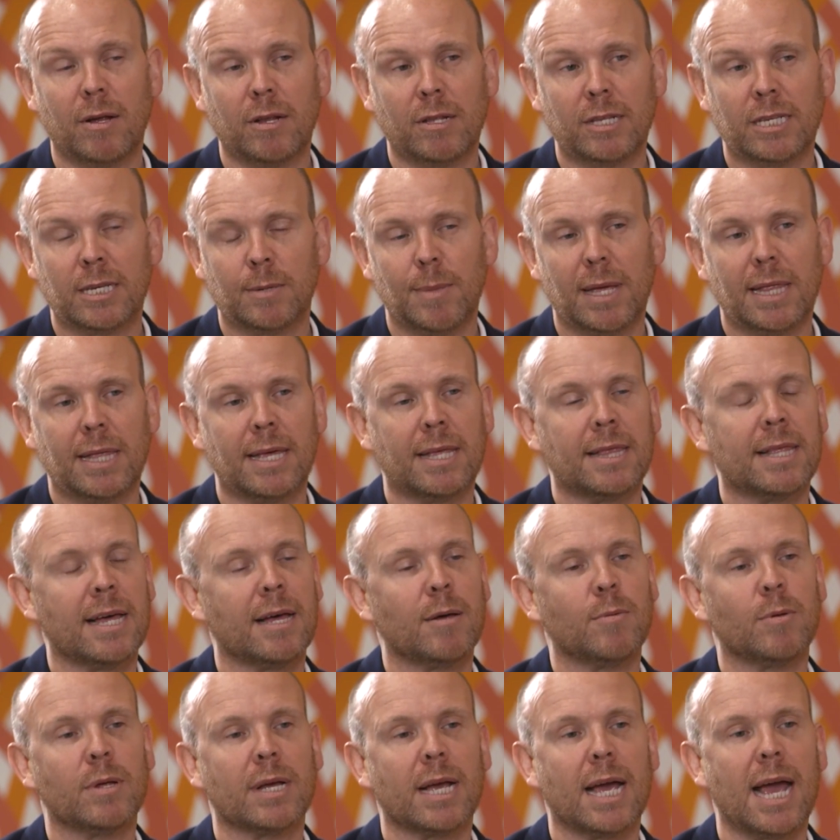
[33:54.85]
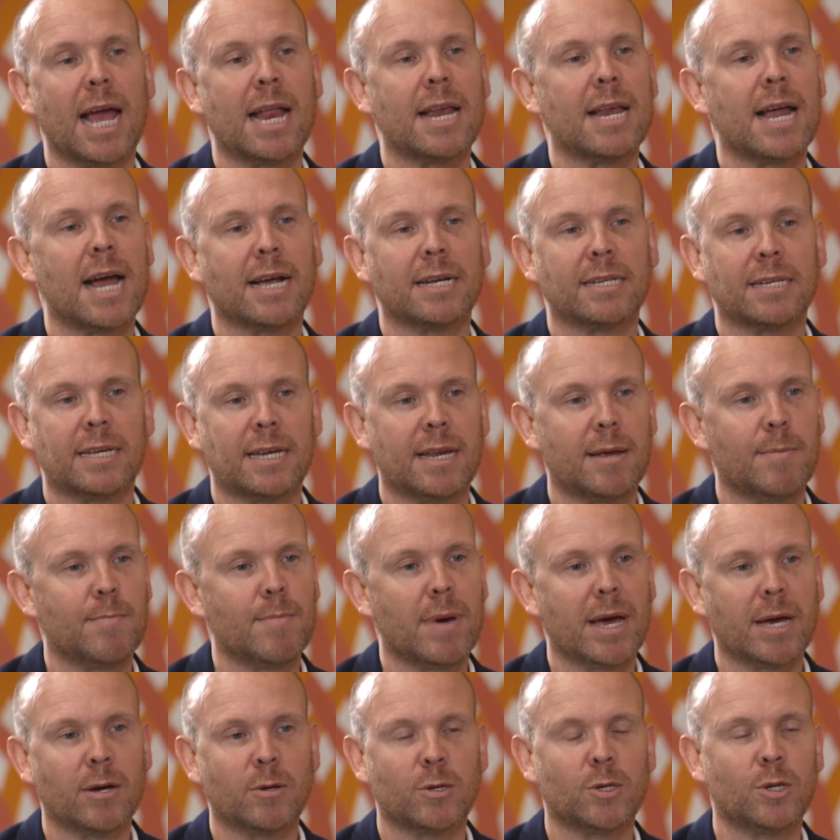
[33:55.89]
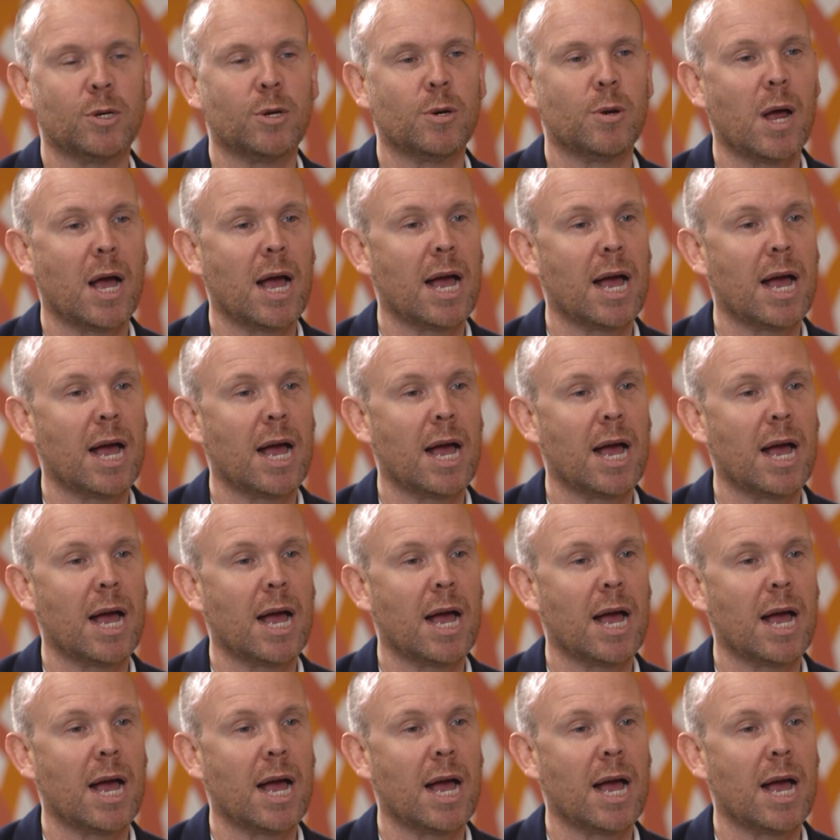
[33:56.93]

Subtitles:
Ultimately, that will get enacted in May or June.